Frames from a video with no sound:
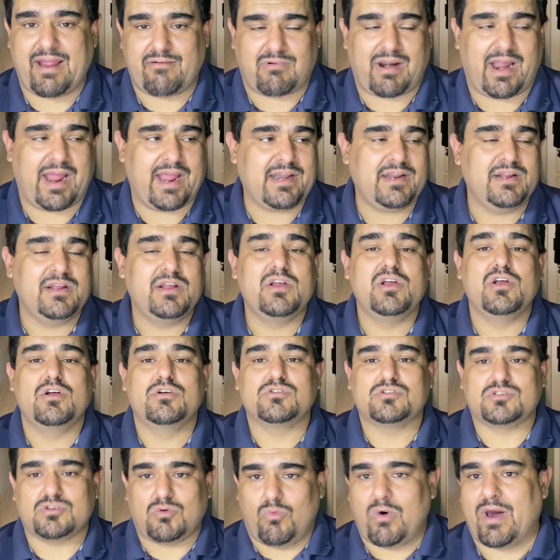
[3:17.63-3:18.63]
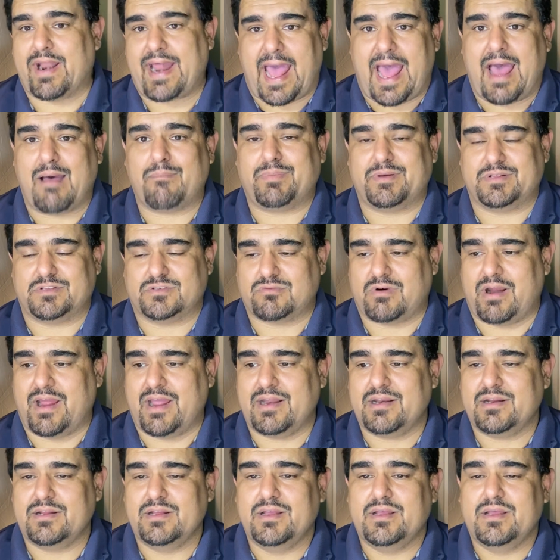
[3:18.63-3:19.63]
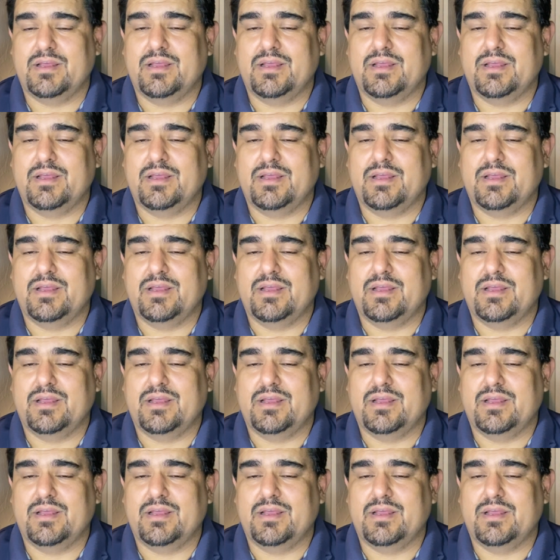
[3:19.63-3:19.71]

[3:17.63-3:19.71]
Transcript: right? So what happens, right?